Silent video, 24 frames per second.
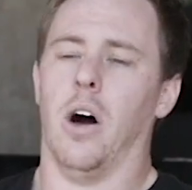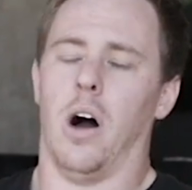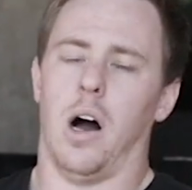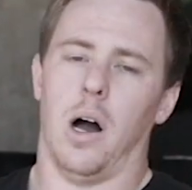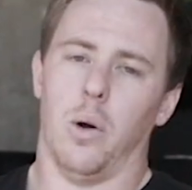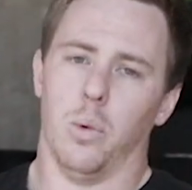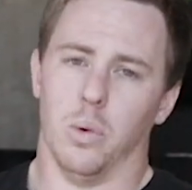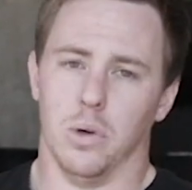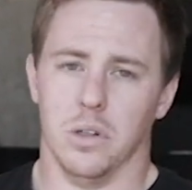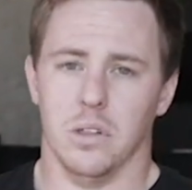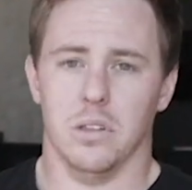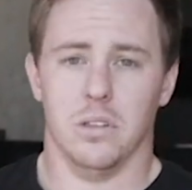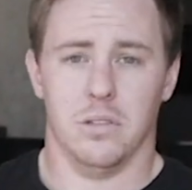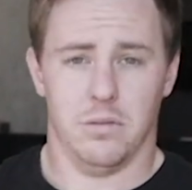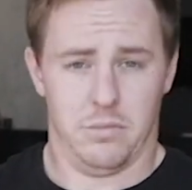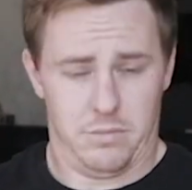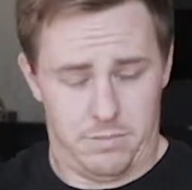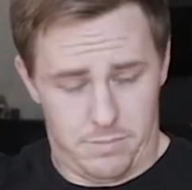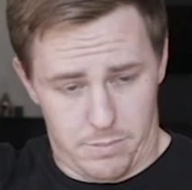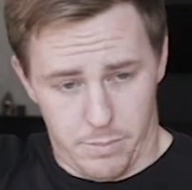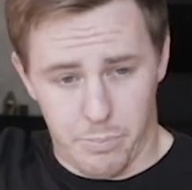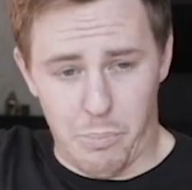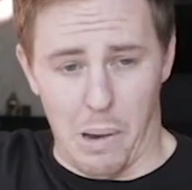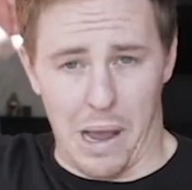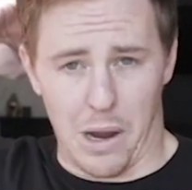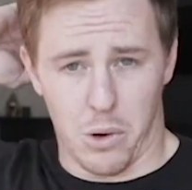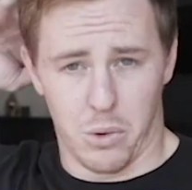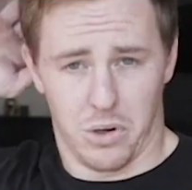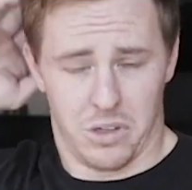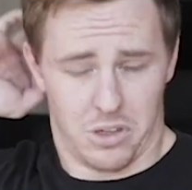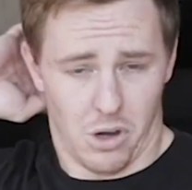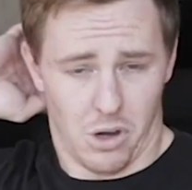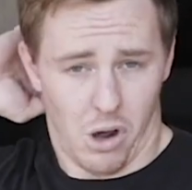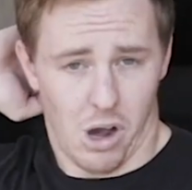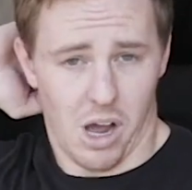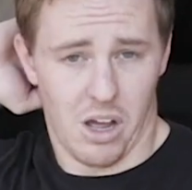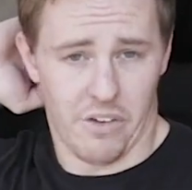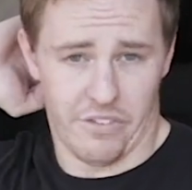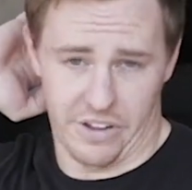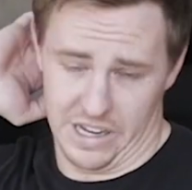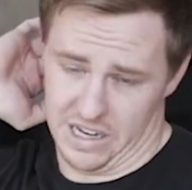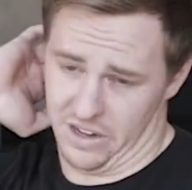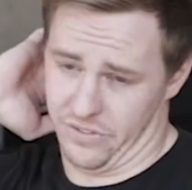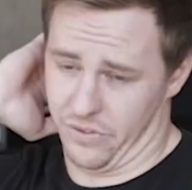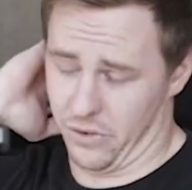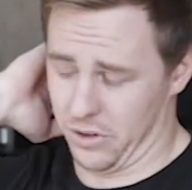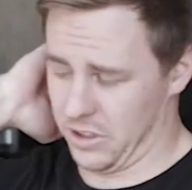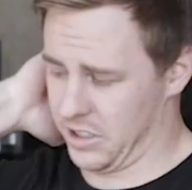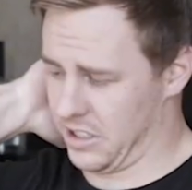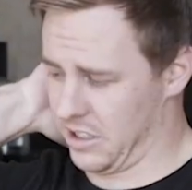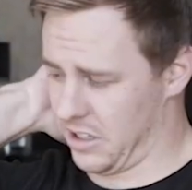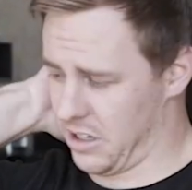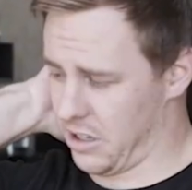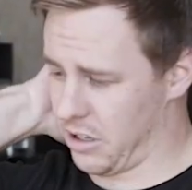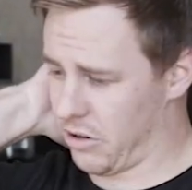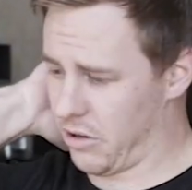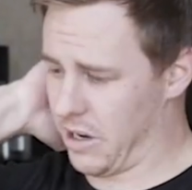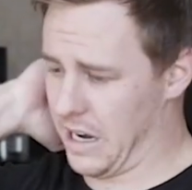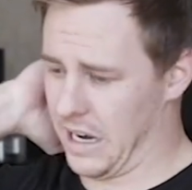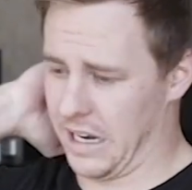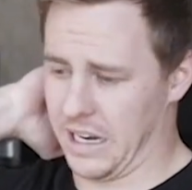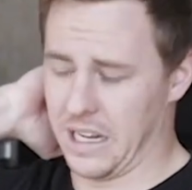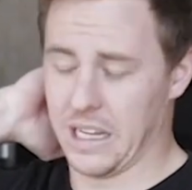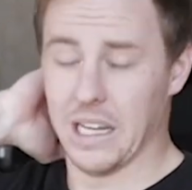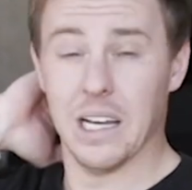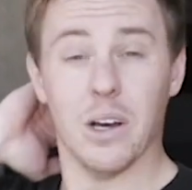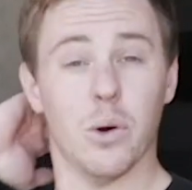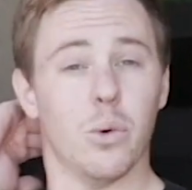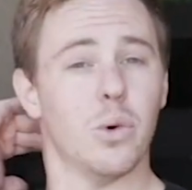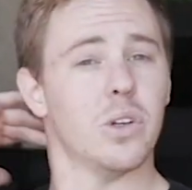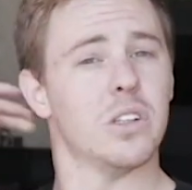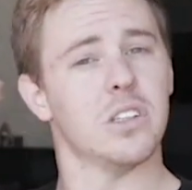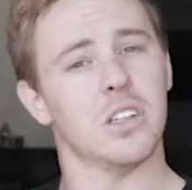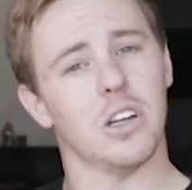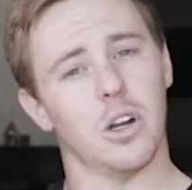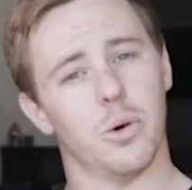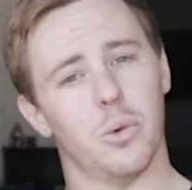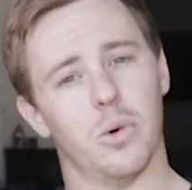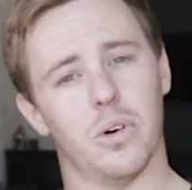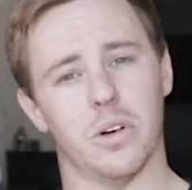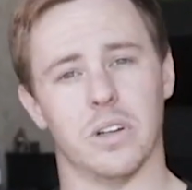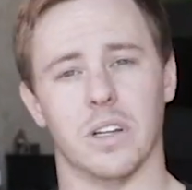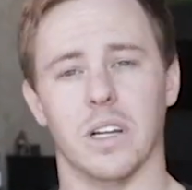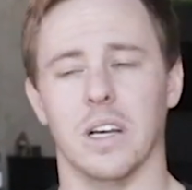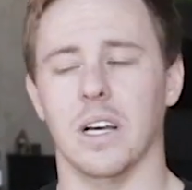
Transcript: I would backward dive headfirst into the ground, which you don't want.